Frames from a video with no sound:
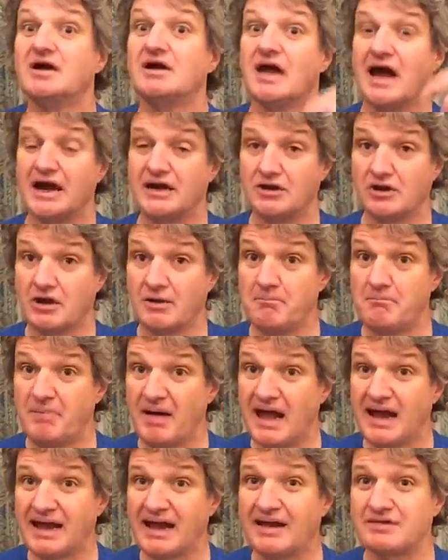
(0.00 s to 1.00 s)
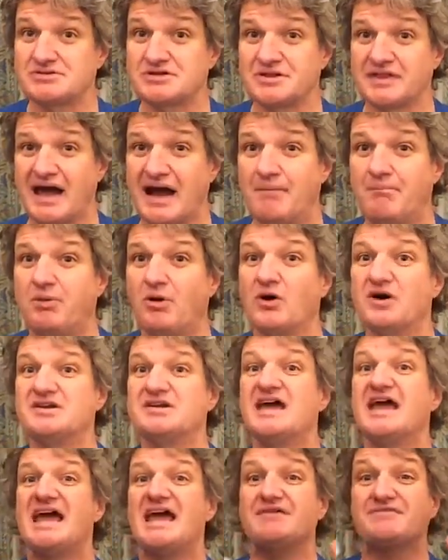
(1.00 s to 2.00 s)
And you can bail out at that point
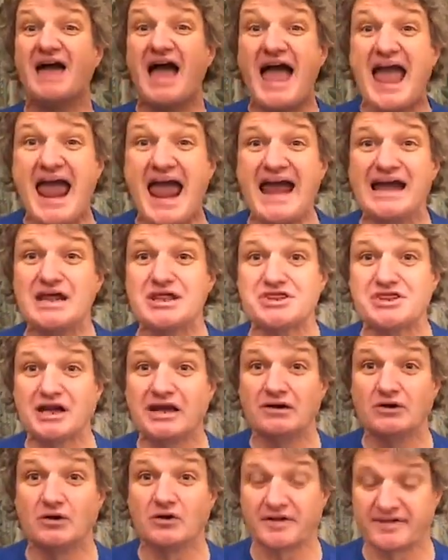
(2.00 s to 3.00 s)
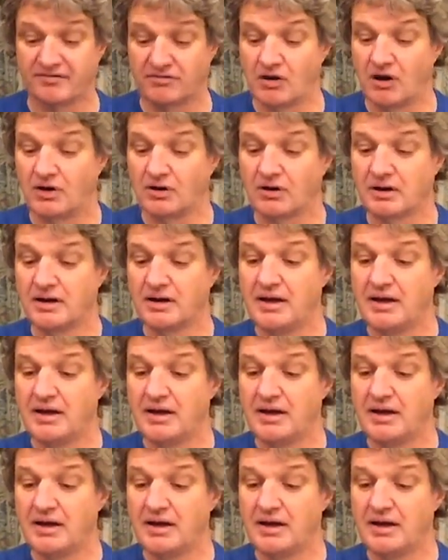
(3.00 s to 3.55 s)
if anything looks wrong.